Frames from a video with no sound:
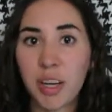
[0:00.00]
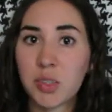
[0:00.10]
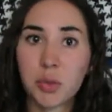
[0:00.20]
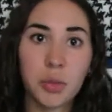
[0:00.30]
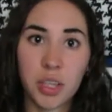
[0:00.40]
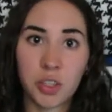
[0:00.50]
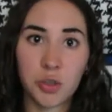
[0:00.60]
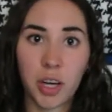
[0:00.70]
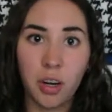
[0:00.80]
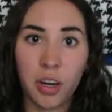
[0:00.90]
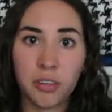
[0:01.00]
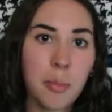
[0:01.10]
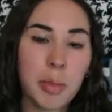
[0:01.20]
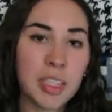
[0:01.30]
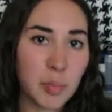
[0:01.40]
It's really a
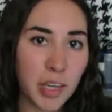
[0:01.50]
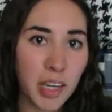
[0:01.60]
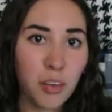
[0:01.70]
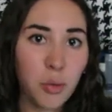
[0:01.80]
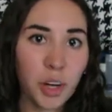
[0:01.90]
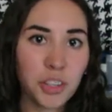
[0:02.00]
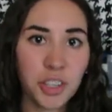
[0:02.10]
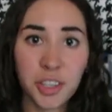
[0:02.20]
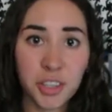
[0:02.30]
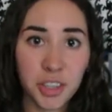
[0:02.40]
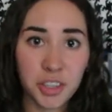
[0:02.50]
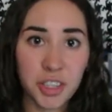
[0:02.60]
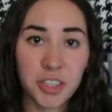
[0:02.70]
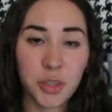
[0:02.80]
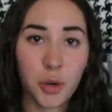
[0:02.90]
trade-off. But speaking of washing your
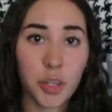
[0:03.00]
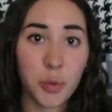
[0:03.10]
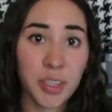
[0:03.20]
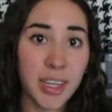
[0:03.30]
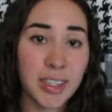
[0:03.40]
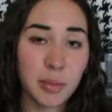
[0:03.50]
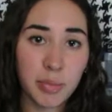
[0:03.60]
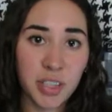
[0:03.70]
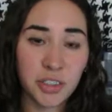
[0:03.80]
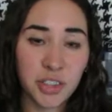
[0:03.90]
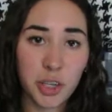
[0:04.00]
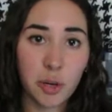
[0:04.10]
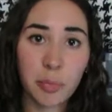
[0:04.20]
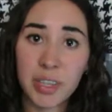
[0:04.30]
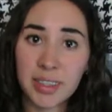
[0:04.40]
dishes, you're going to want to get some dish
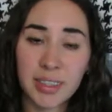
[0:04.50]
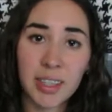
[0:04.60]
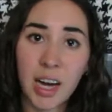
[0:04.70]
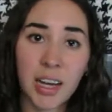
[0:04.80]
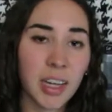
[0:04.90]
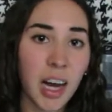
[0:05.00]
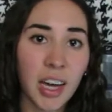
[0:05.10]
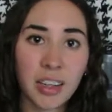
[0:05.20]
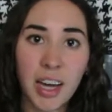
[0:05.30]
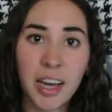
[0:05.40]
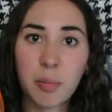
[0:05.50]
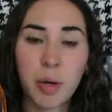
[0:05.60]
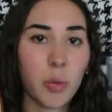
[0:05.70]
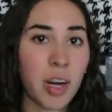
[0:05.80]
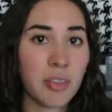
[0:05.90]
soap. This is the kind I like,
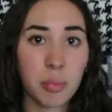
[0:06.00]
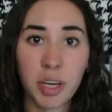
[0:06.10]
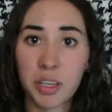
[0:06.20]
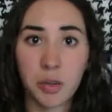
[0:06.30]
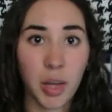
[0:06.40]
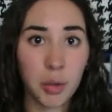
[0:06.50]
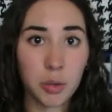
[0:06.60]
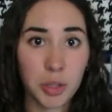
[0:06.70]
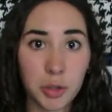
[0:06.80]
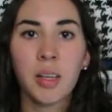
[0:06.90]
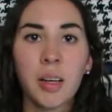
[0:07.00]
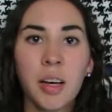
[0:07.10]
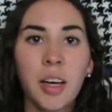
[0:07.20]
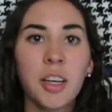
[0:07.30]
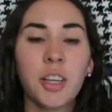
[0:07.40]
but whatever brand you like will do.
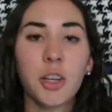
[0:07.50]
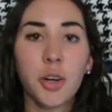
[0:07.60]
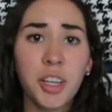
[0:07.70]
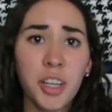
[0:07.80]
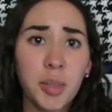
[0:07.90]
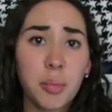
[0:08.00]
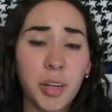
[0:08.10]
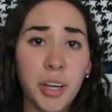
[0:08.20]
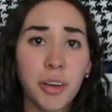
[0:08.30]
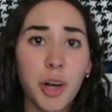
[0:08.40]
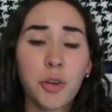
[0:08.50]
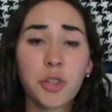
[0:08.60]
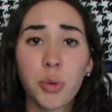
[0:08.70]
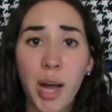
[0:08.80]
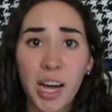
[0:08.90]
You're going to need to bring your own
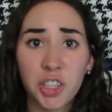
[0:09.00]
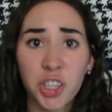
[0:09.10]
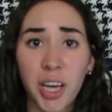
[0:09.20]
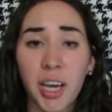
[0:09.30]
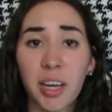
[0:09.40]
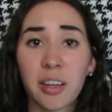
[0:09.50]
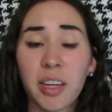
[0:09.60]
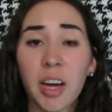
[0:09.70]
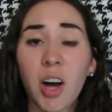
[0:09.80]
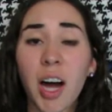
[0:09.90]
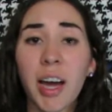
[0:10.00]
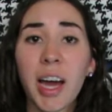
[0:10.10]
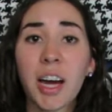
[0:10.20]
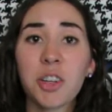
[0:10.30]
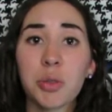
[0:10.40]
trash can. Now, I
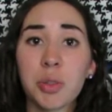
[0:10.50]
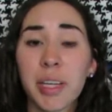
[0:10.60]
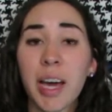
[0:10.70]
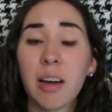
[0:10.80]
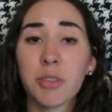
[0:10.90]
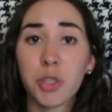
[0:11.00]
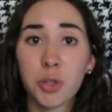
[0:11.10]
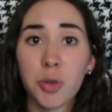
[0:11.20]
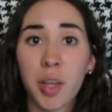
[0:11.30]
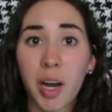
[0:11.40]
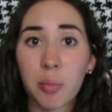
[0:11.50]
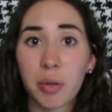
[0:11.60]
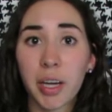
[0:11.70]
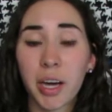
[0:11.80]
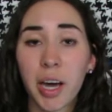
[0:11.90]
actually have two that I
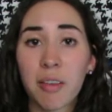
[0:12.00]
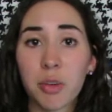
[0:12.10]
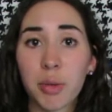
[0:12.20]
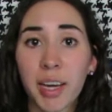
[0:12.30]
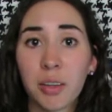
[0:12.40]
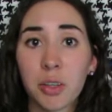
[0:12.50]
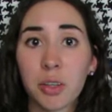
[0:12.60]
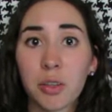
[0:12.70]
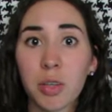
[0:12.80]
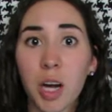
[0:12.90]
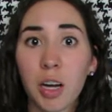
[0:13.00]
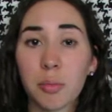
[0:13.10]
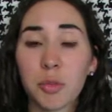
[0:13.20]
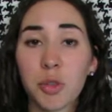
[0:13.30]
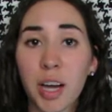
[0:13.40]
bring. I have a regular
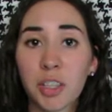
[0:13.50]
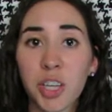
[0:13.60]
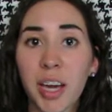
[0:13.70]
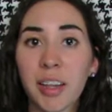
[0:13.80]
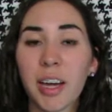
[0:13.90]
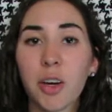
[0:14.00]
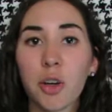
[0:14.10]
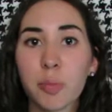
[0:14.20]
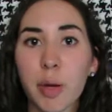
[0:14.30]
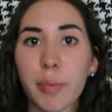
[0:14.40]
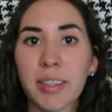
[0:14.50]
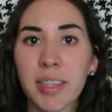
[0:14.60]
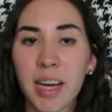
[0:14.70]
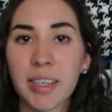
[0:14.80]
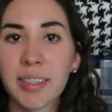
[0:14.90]
trash can that goes by my
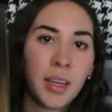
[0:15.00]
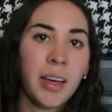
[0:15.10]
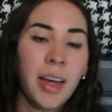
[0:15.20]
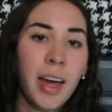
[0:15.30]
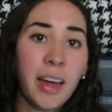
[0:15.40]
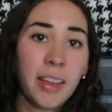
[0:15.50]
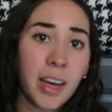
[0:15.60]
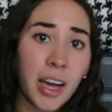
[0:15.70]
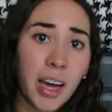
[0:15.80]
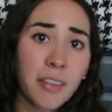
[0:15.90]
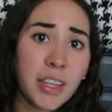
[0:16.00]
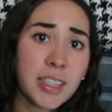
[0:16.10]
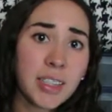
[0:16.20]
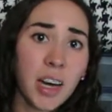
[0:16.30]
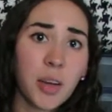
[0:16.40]
desk, and then I have
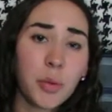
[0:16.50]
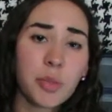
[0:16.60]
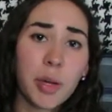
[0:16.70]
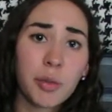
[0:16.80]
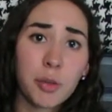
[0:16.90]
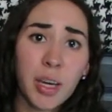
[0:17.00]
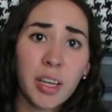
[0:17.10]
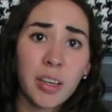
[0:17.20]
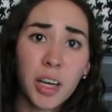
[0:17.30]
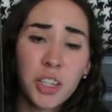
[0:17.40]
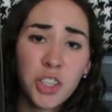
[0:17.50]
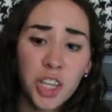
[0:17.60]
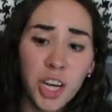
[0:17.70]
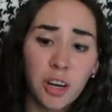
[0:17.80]
this kind, which my roommate and I share.